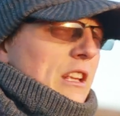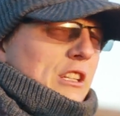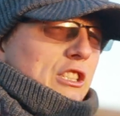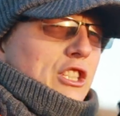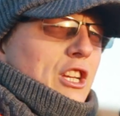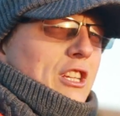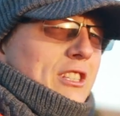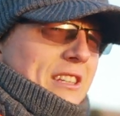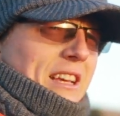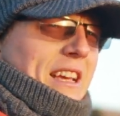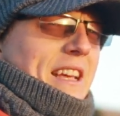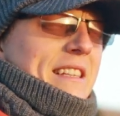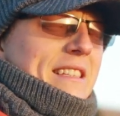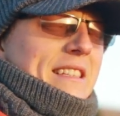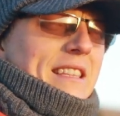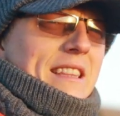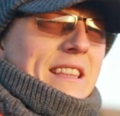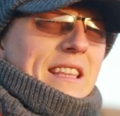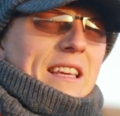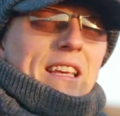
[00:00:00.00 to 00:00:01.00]
Shooting
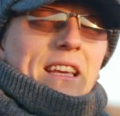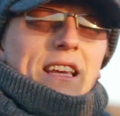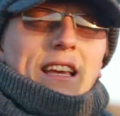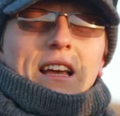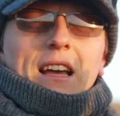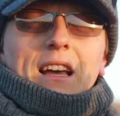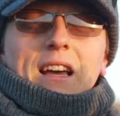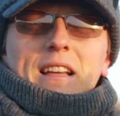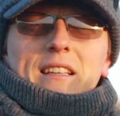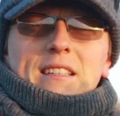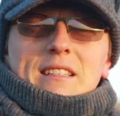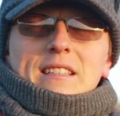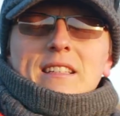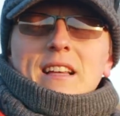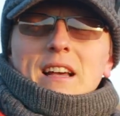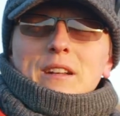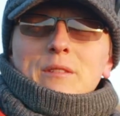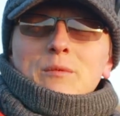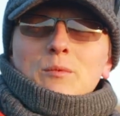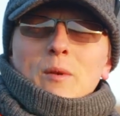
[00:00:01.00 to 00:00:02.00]
into the
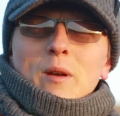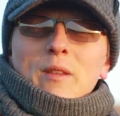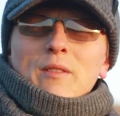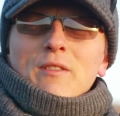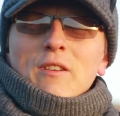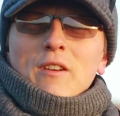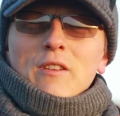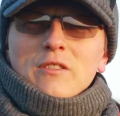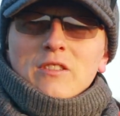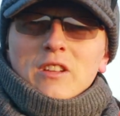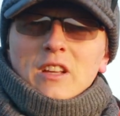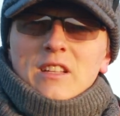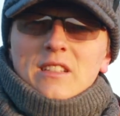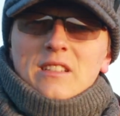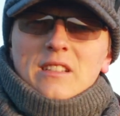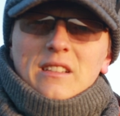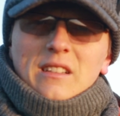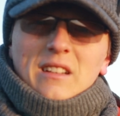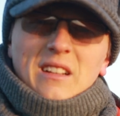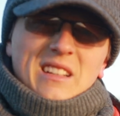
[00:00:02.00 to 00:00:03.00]
sun with
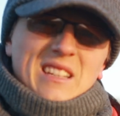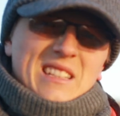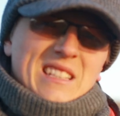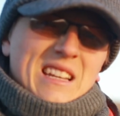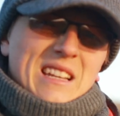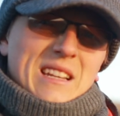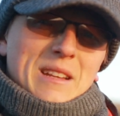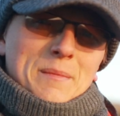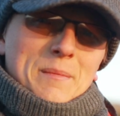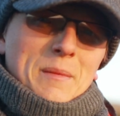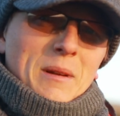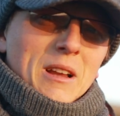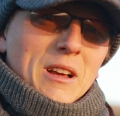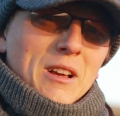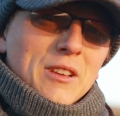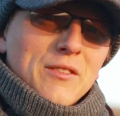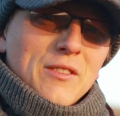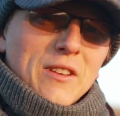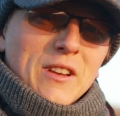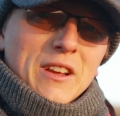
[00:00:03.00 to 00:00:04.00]
filters, like I did in my
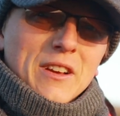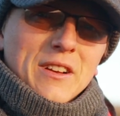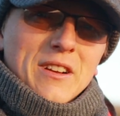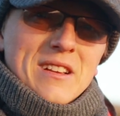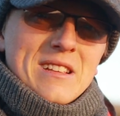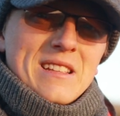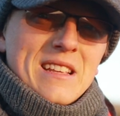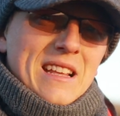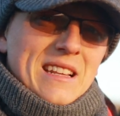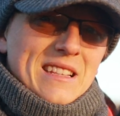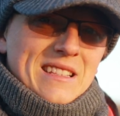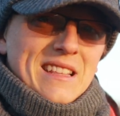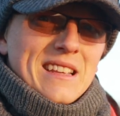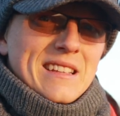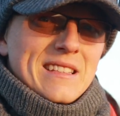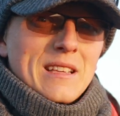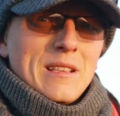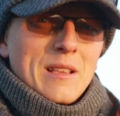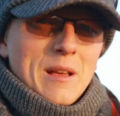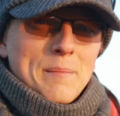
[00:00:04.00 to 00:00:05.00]
last video, and I said,
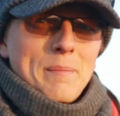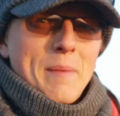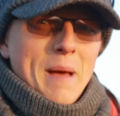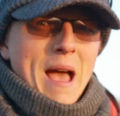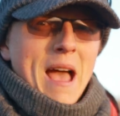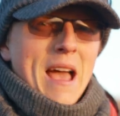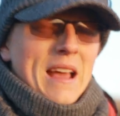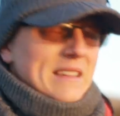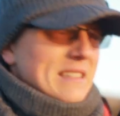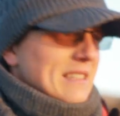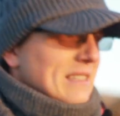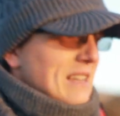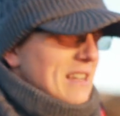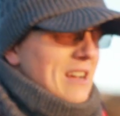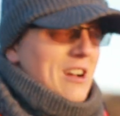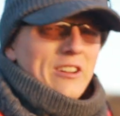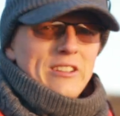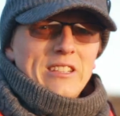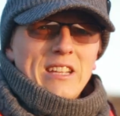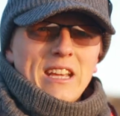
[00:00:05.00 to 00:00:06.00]
this is a bad
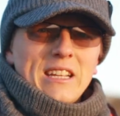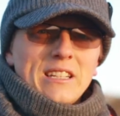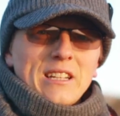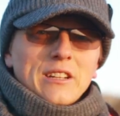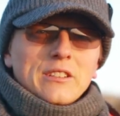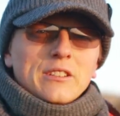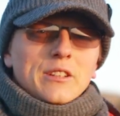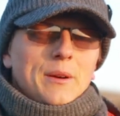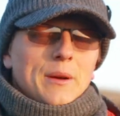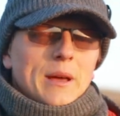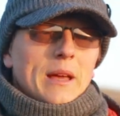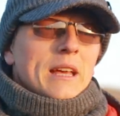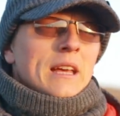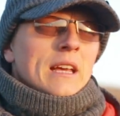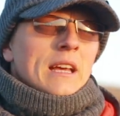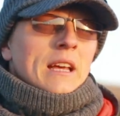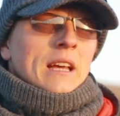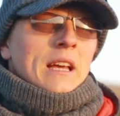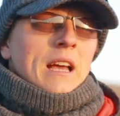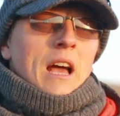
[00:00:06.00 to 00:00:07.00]
idea, don't do it.
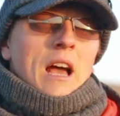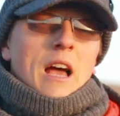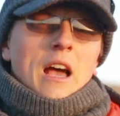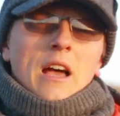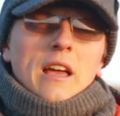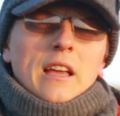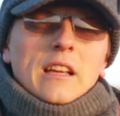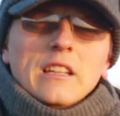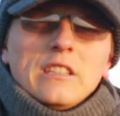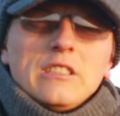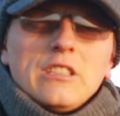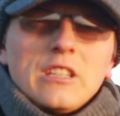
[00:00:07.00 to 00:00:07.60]
It